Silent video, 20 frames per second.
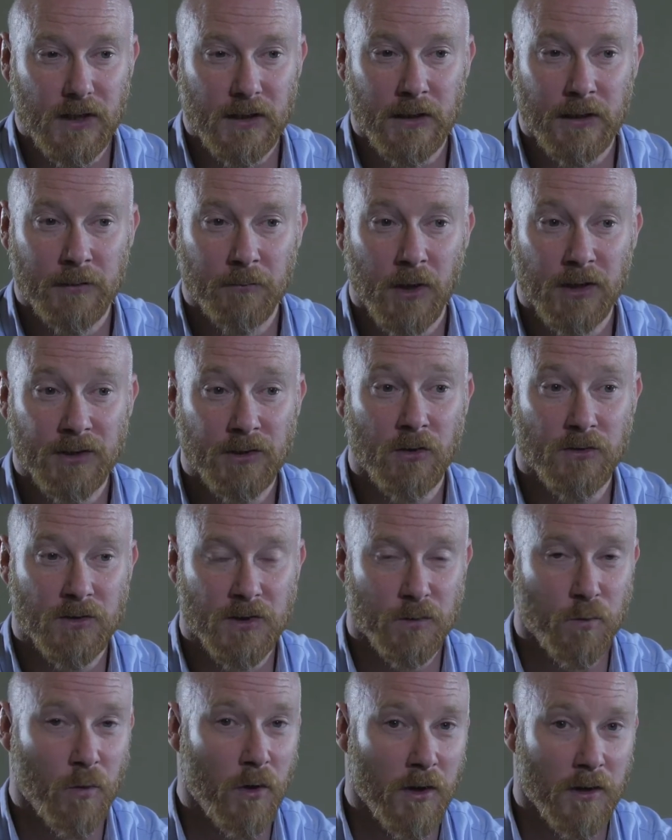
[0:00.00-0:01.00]
And my
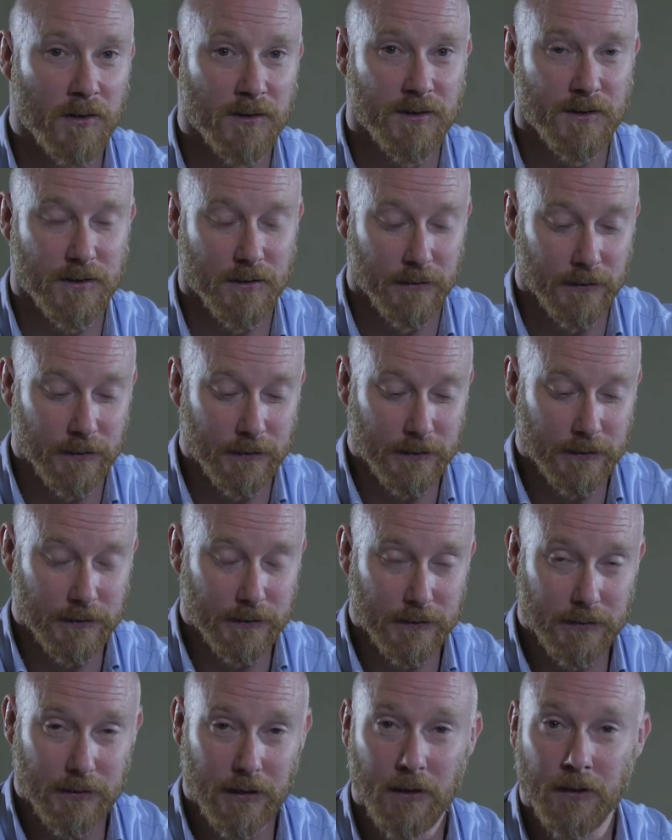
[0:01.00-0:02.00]
doctor's words,
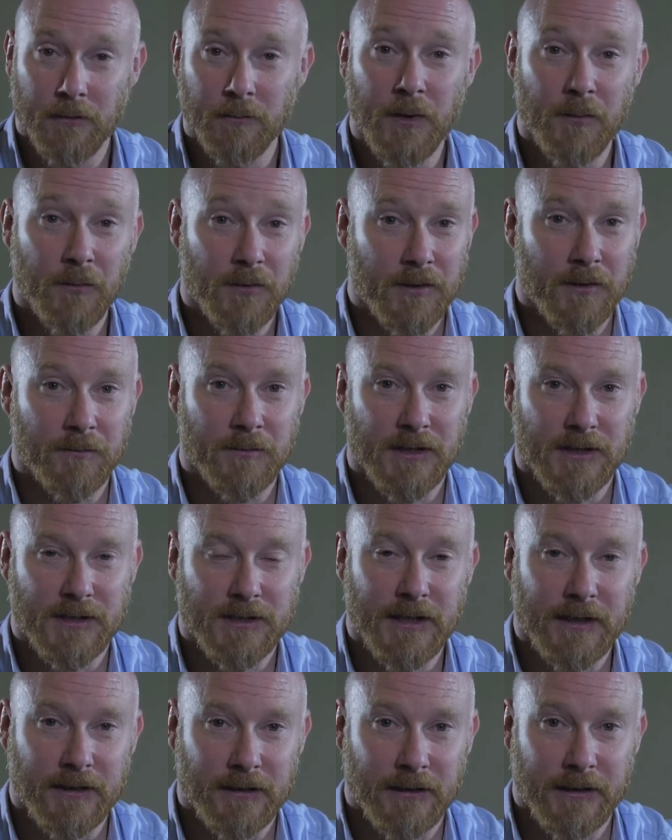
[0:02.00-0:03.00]
I remember them
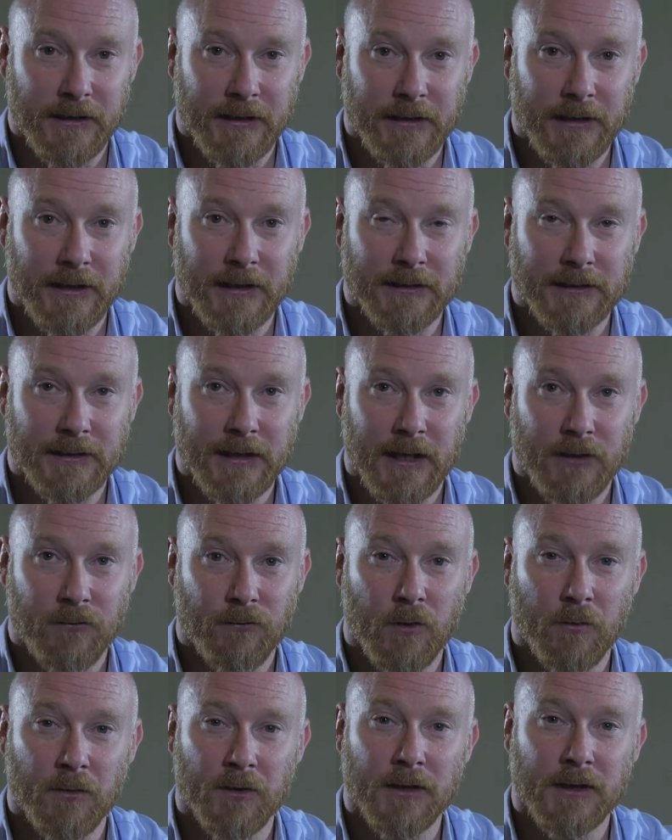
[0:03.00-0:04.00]
distinctly. He said,
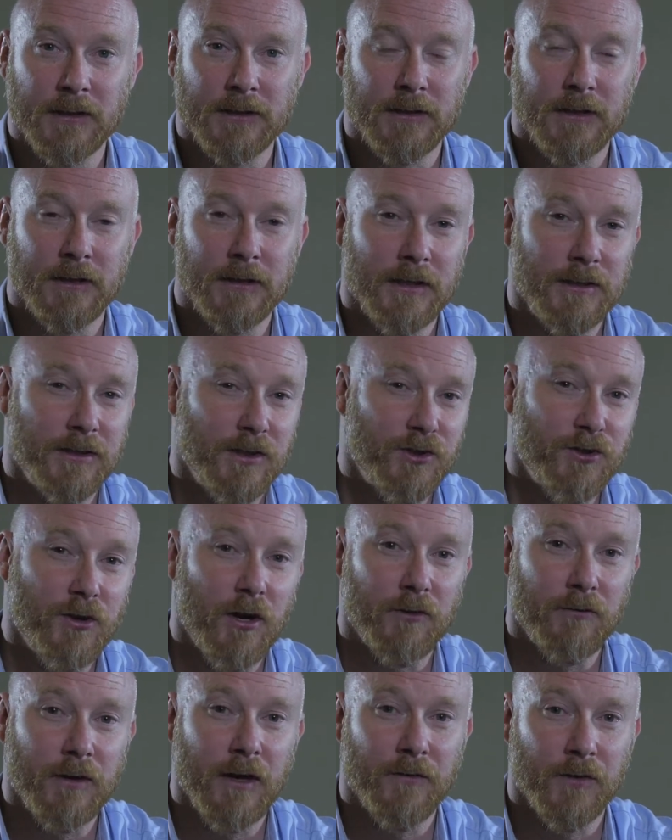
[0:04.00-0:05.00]
"Robert, there's a
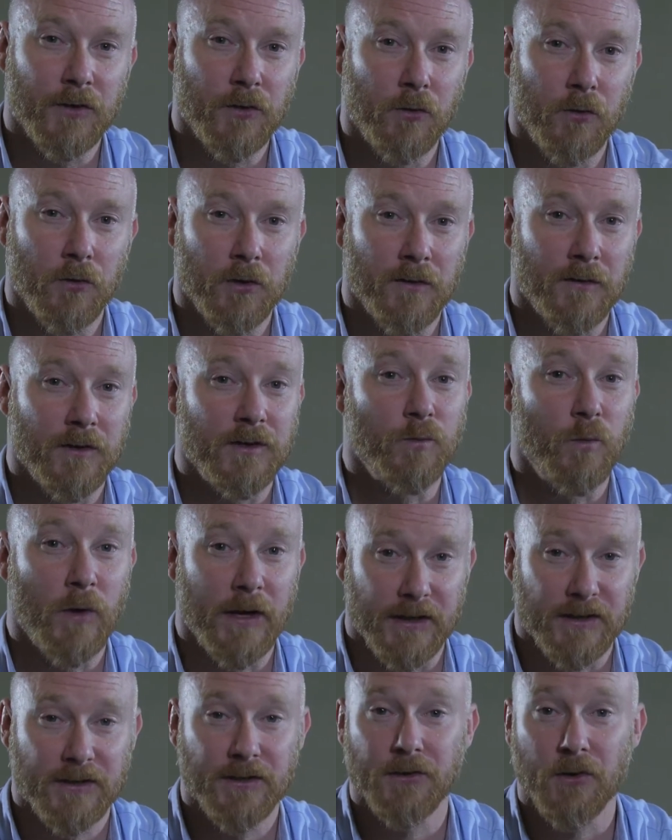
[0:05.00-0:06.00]
truck round the corner that's
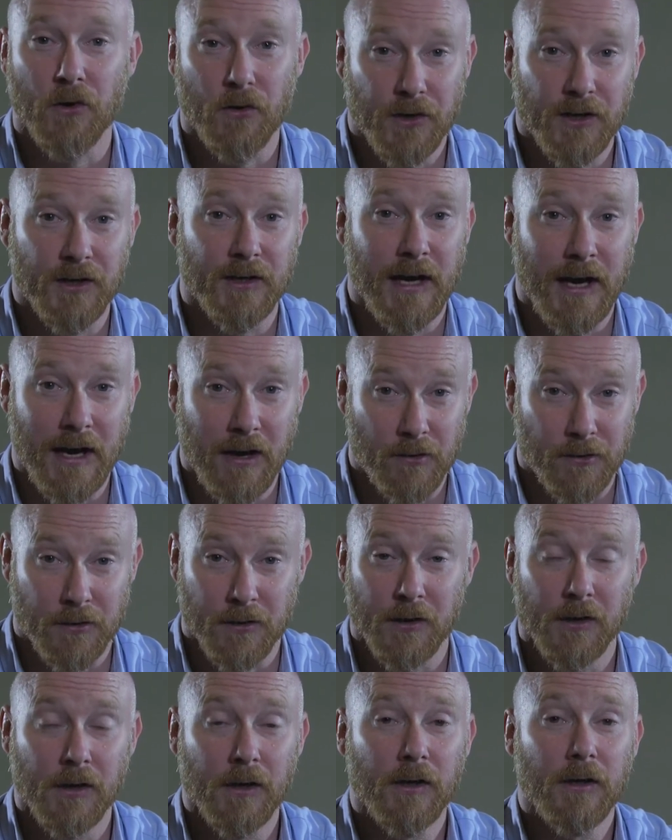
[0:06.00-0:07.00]
waiting to knock you down.
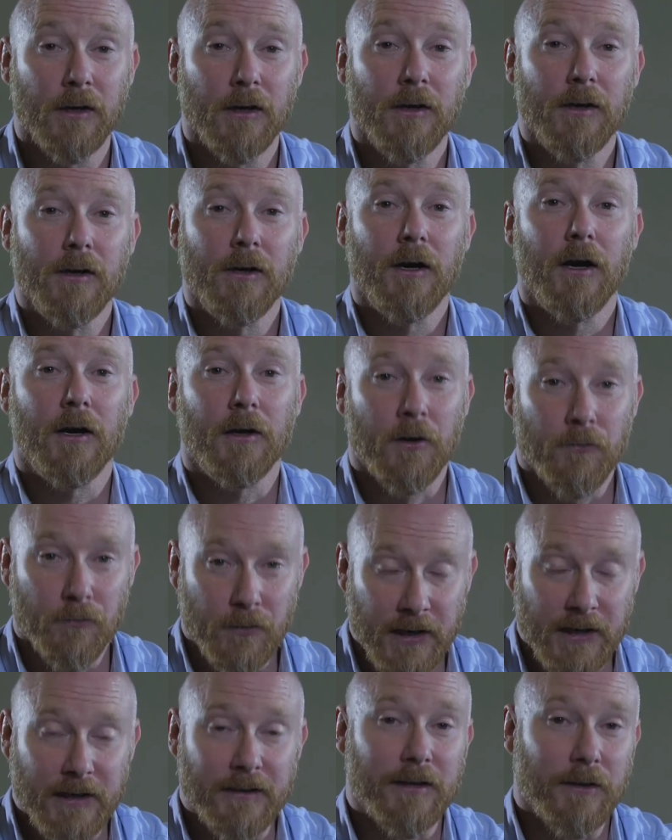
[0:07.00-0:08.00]
And I
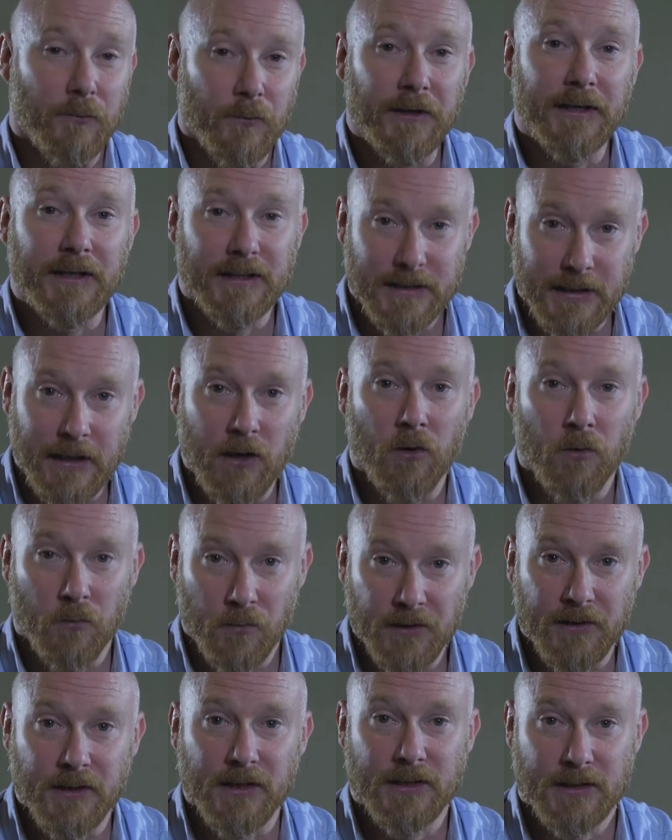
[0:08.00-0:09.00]
really think we need to get on
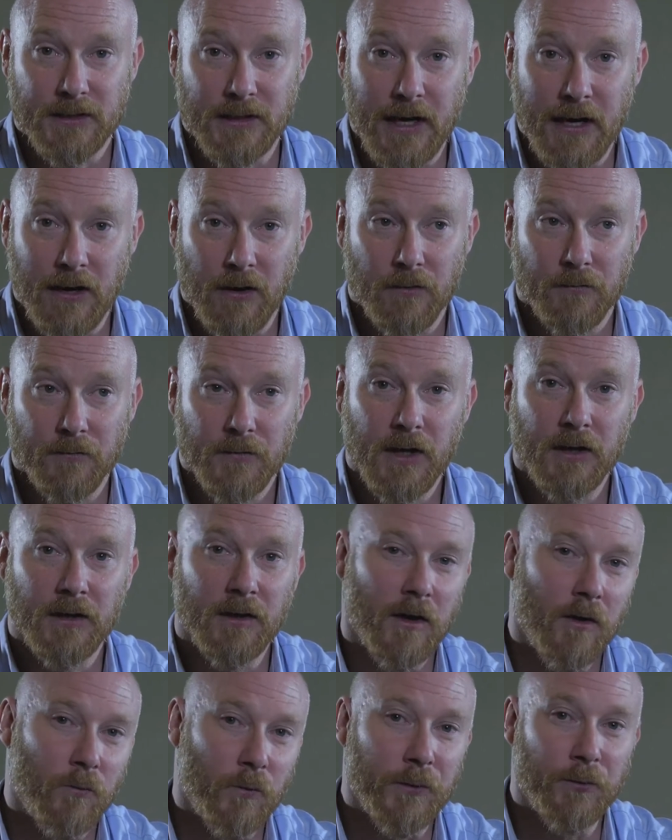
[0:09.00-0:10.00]
with this now." And
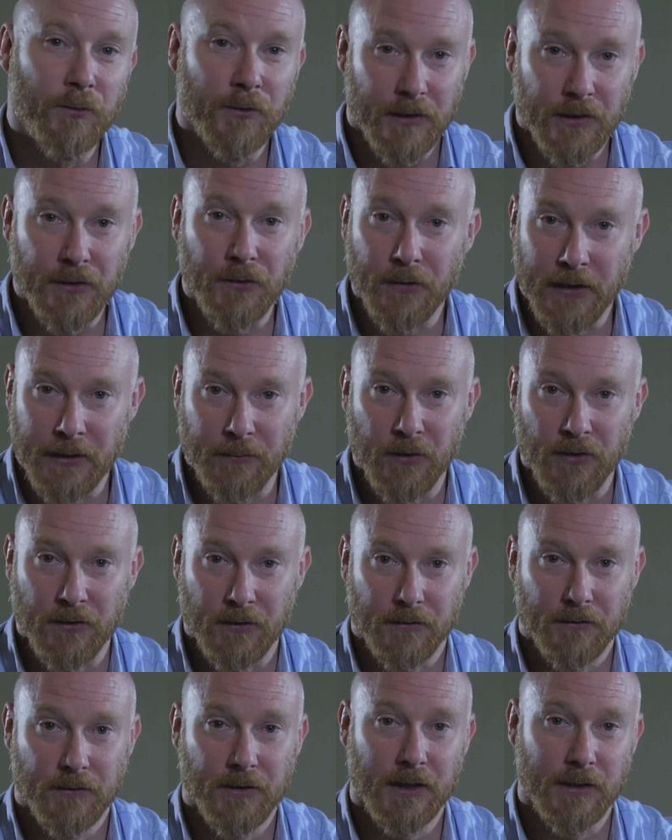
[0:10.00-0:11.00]
we were in
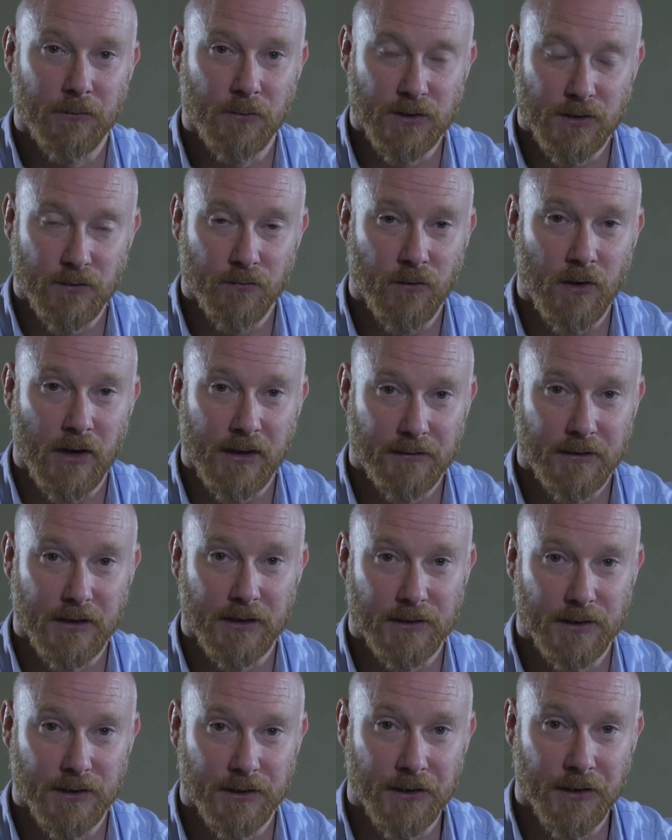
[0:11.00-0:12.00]
agreement that it was the right thing
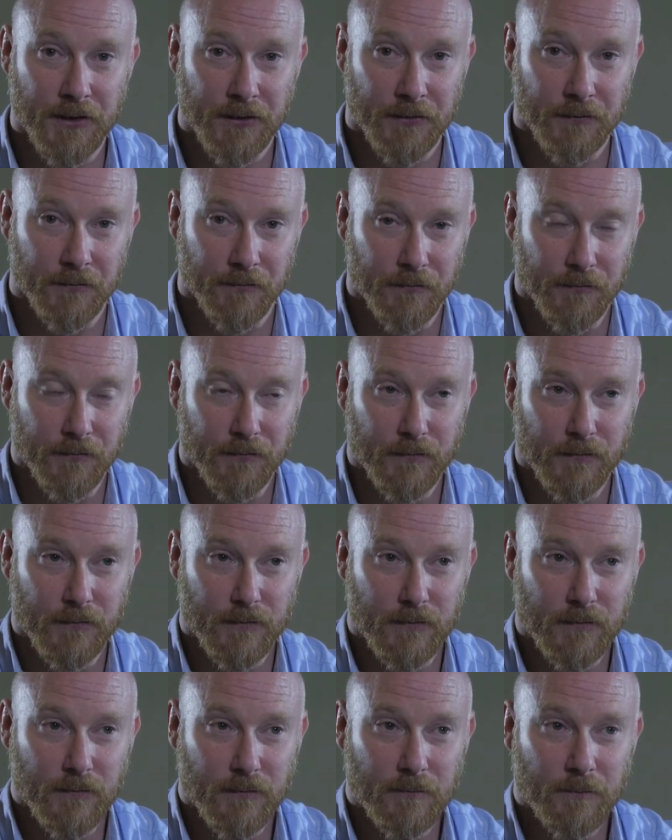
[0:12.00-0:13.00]
to do.
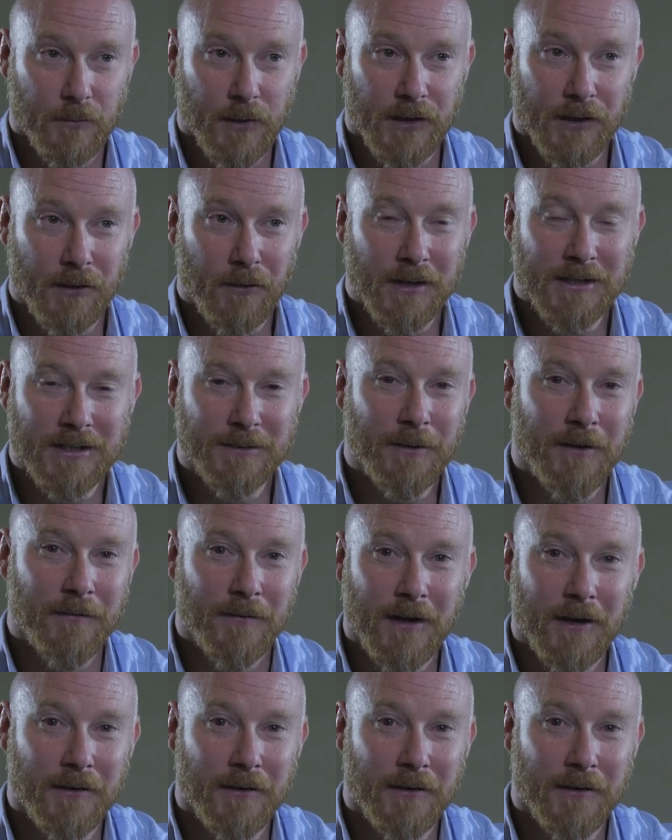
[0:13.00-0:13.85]
But you know, I'd spent